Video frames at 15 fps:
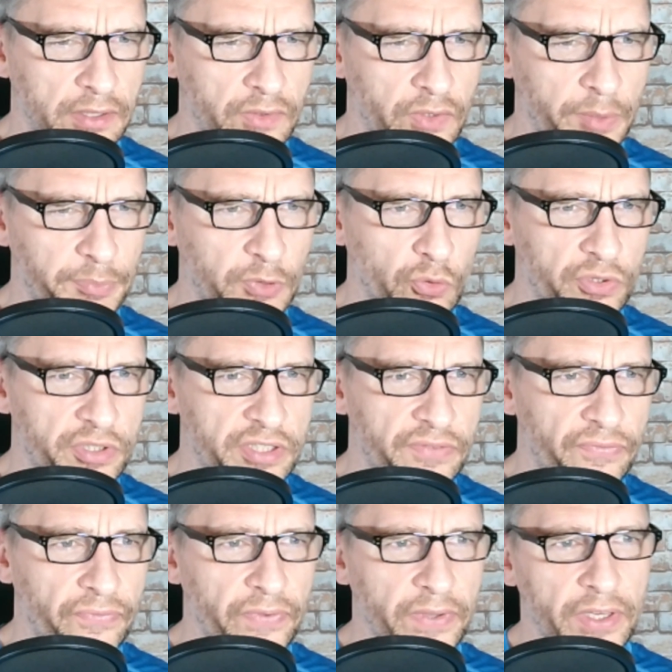crypto
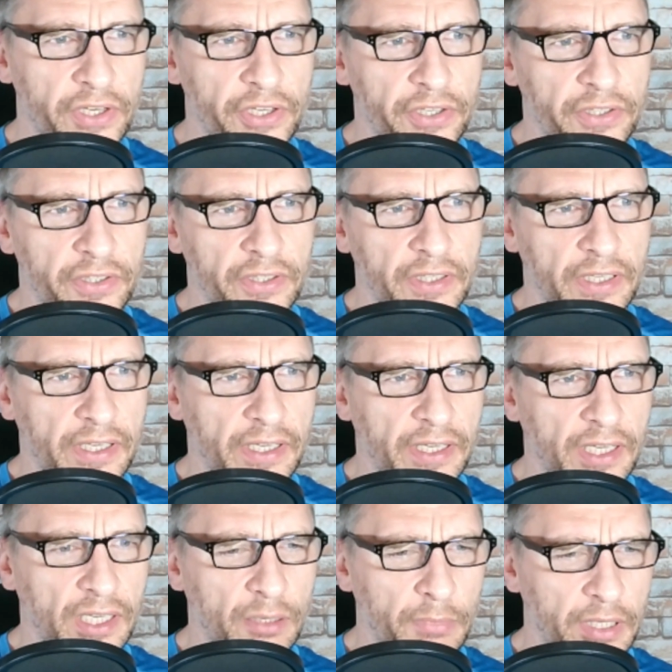sphere,
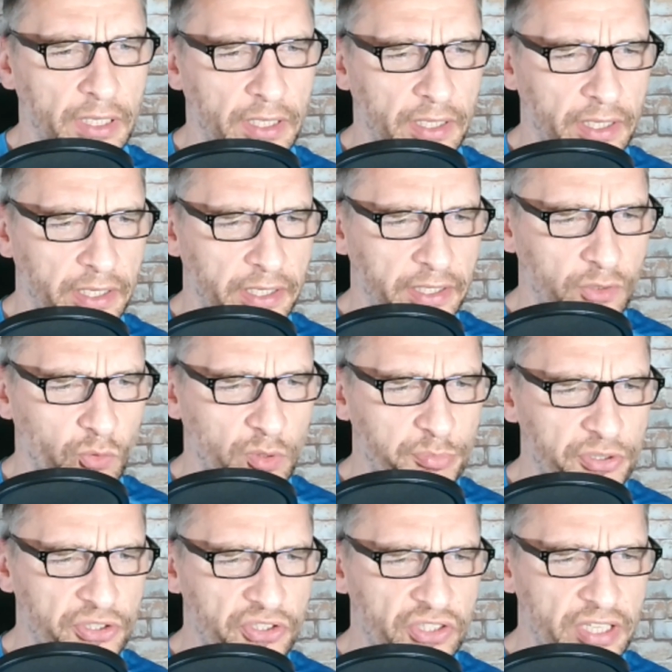doing
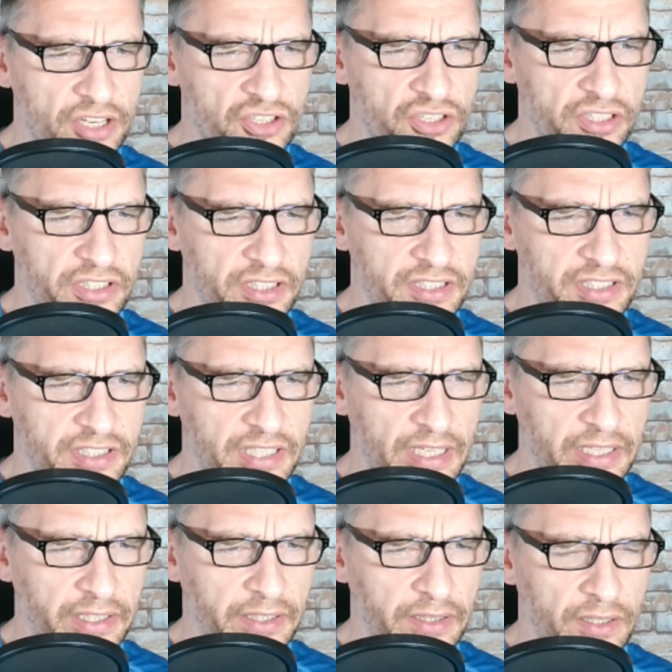presentations and
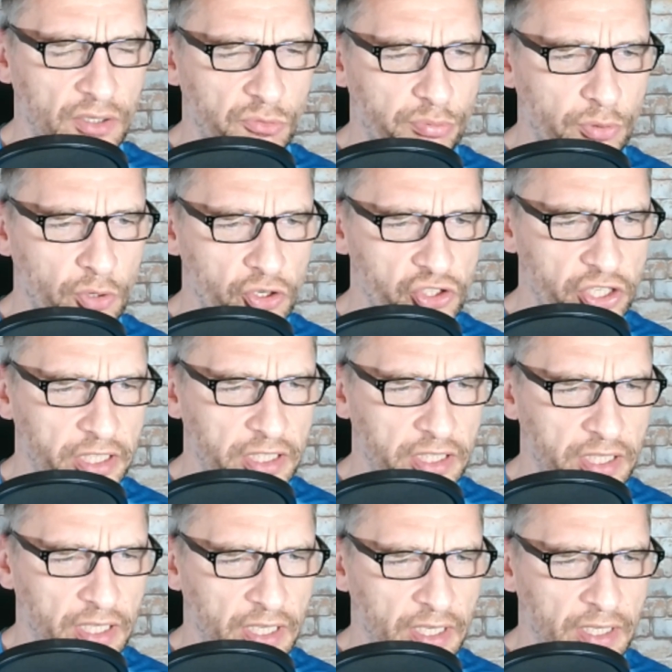selling their
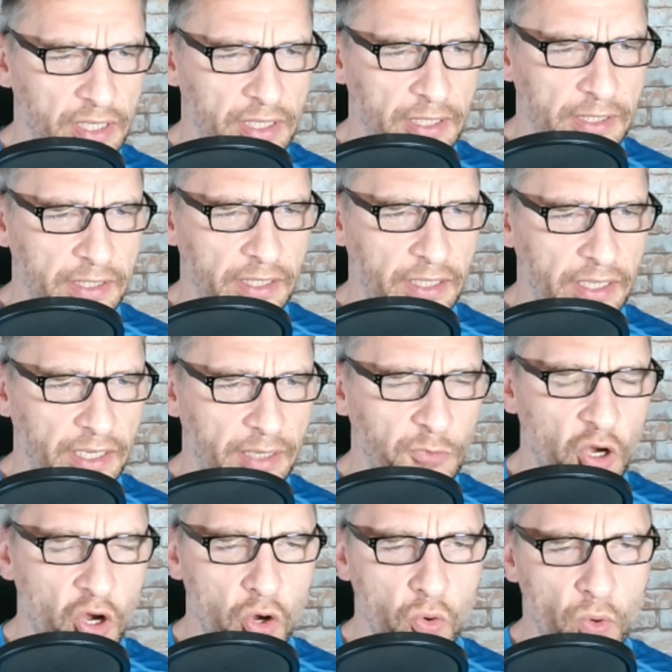project.
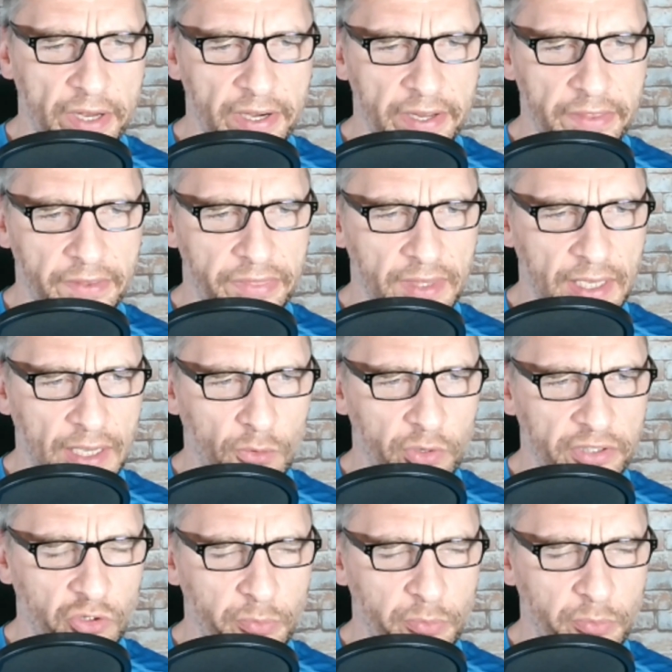Oh, another thing I wanted to